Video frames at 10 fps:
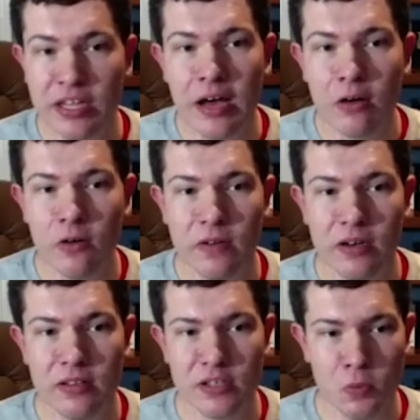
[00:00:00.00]
out of it
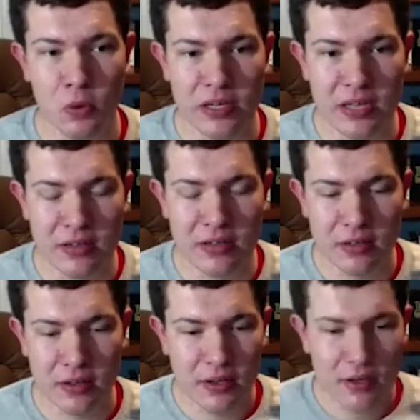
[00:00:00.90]
at this point. And
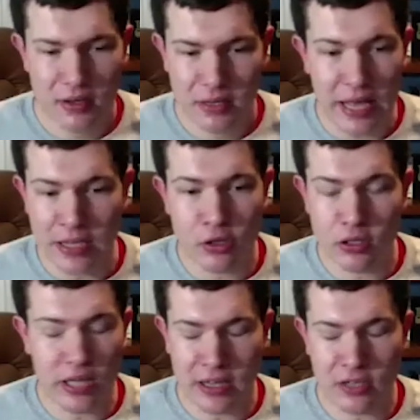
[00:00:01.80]
I could
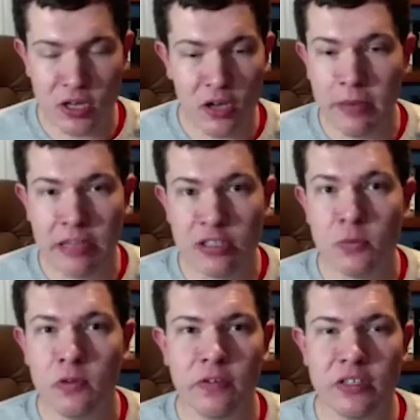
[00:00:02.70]
talk about this
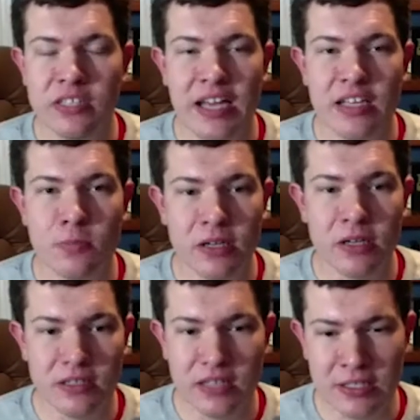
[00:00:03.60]
movie for days,
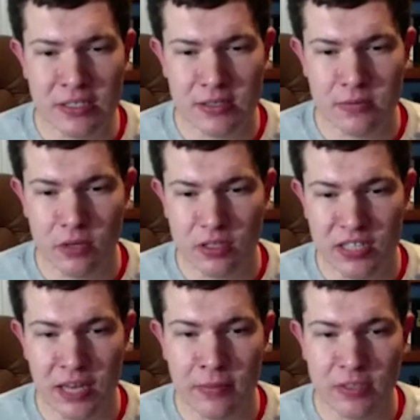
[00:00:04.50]
but it's
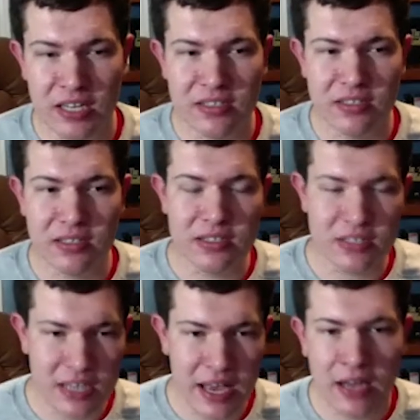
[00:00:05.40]
simultaneously
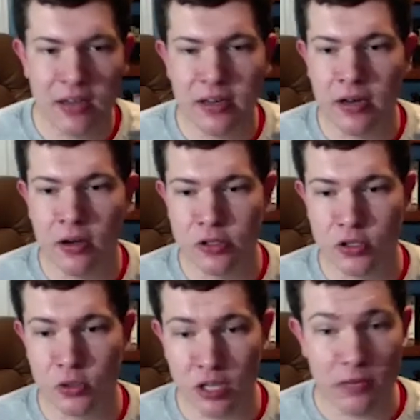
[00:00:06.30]
sad and
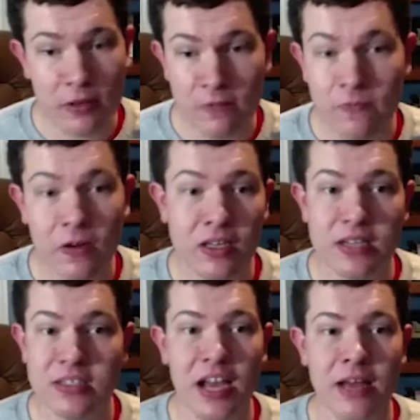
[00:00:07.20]
also can be funny at
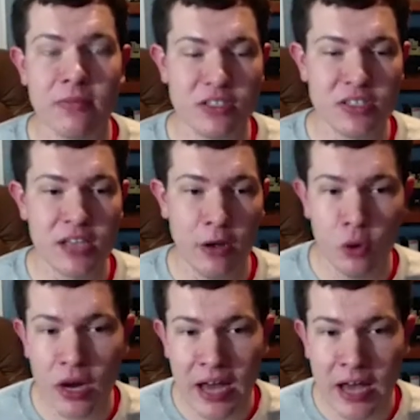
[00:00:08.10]
times. It's got
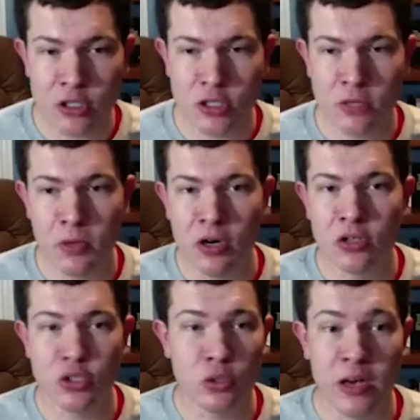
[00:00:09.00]
great action, but it
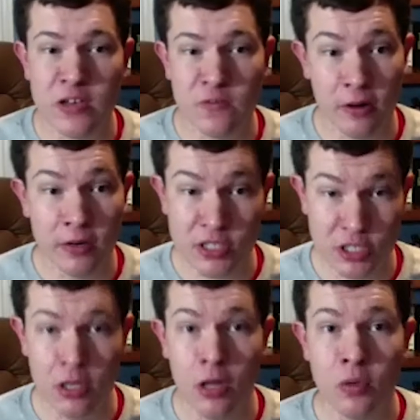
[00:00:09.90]
also has very
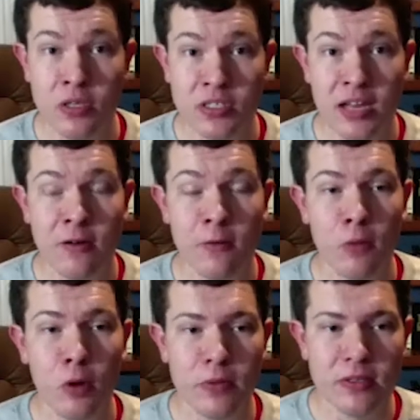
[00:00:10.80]
slow and tender
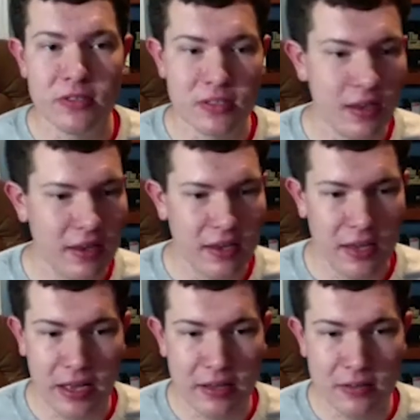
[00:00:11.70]
moments.
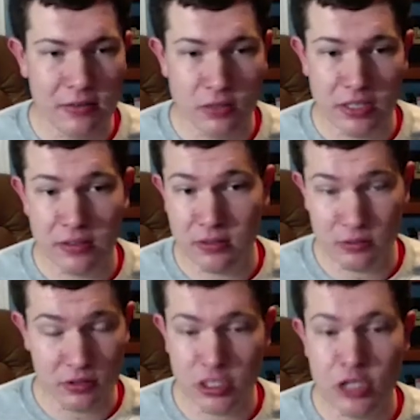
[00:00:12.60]

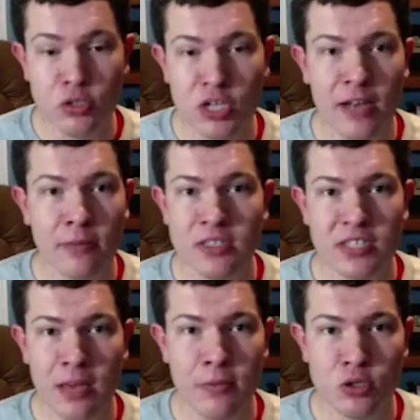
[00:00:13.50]
Hugh Jackman's
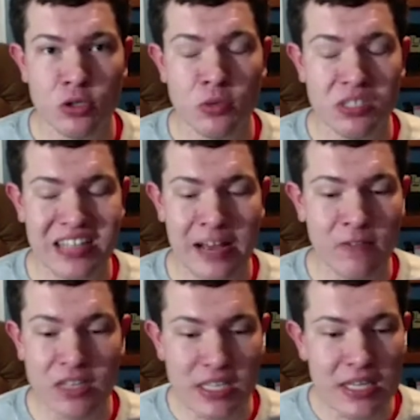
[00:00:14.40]
chemistry with
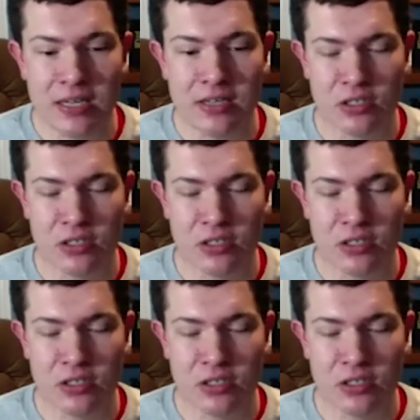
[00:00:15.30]
Daphne Keene is